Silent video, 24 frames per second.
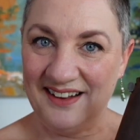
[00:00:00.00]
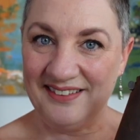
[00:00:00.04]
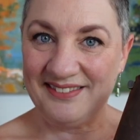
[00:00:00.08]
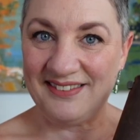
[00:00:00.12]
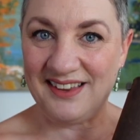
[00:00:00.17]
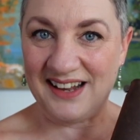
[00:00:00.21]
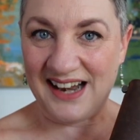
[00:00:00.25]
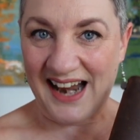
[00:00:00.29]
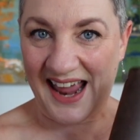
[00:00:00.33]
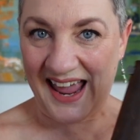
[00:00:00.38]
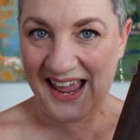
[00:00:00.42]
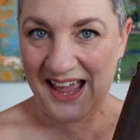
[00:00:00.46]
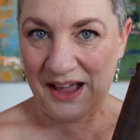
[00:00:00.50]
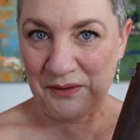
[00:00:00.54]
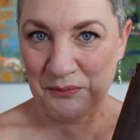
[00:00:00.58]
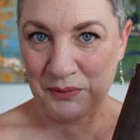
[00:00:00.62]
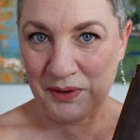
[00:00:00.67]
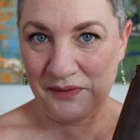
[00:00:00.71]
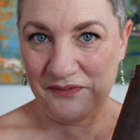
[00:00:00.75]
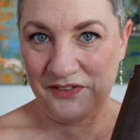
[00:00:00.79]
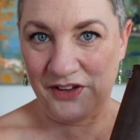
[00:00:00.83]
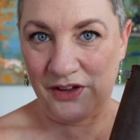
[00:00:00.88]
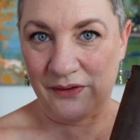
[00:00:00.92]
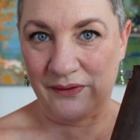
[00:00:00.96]
Today I'm
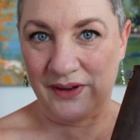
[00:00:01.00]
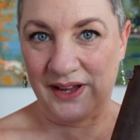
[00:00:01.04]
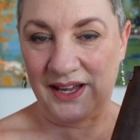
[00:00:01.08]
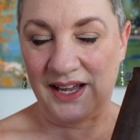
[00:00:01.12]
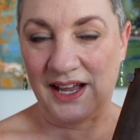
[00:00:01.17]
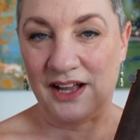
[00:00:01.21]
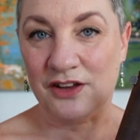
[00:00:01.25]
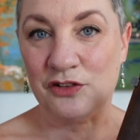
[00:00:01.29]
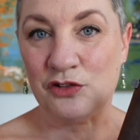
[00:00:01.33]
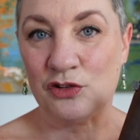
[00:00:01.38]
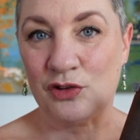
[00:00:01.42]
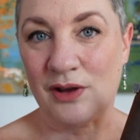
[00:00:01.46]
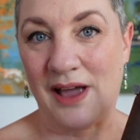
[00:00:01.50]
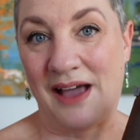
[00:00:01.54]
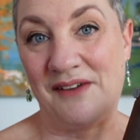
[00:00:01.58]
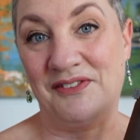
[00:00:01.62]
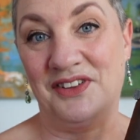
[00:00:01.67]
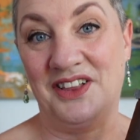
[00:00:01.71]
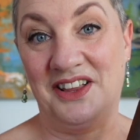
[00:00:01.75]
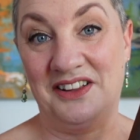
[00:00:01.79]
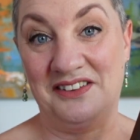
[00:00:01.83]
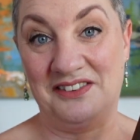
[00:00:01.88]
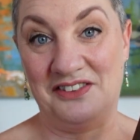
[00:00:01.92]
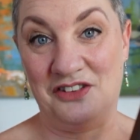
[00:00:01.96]
reviewing a
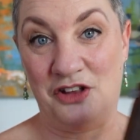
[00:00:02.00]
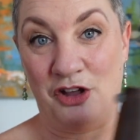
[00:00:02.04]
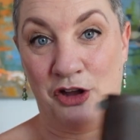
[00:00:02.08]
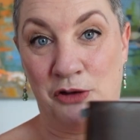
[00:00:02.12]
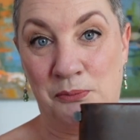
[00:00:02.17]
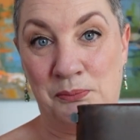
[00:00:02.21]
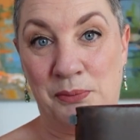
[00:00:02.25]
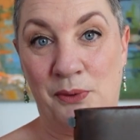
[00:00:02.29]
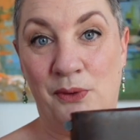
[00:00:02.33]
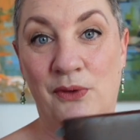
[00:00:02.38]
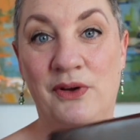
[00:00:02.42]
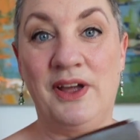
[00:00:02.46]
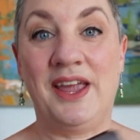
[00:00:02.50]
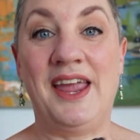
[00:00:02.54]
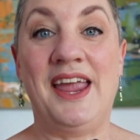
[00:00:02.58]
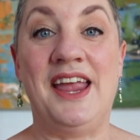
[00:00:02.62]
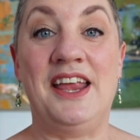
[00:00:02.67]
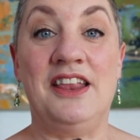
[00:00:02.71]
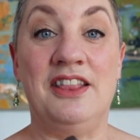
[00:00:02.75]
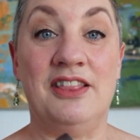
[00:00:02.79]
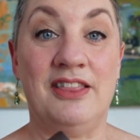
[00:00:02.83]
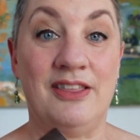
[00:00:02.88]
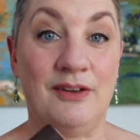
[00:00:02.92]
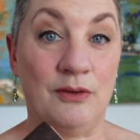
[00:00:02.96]
traveller's notebook
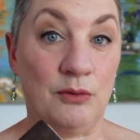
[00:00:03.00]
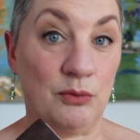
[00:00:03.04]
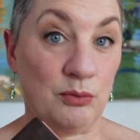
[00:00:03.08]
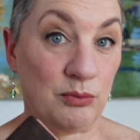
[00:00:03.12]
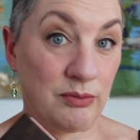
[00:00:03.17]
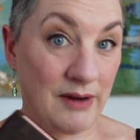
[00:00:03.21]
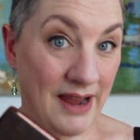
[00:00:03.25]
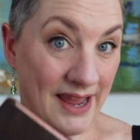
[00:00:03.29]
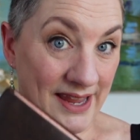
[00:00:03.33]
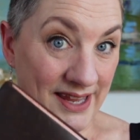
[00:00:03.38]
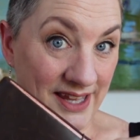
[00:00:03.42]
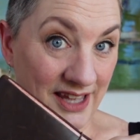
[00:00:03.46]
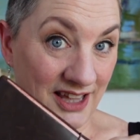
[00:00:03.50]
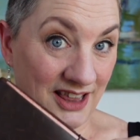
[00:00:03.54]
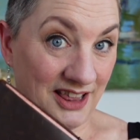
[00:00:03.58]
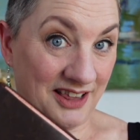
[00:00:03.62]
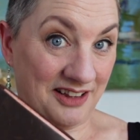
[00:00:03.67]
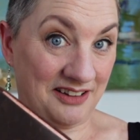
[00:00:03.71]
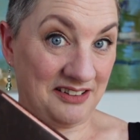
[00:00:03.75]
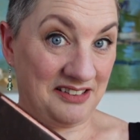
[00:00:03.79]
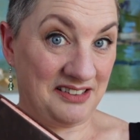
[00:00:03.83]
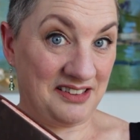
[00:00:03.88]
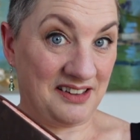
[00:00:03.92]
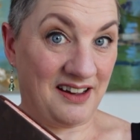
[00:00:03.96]
in the
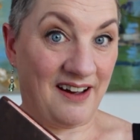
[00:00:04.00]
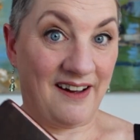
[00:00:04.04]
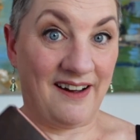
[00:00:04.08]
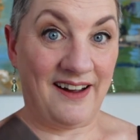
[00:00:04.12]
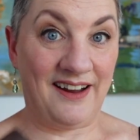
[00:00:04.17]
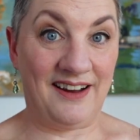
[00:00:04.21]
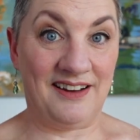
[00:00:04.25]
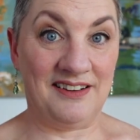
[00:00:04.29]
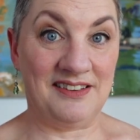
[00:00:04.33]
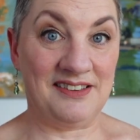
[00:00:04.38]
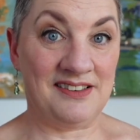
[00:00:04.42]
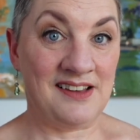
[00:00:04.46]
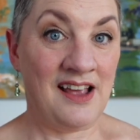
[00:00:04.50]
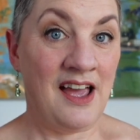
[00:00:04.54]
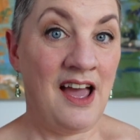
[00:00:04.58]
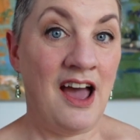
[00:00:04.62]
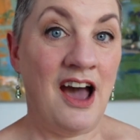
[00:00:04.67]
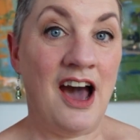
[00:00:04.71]
regular size.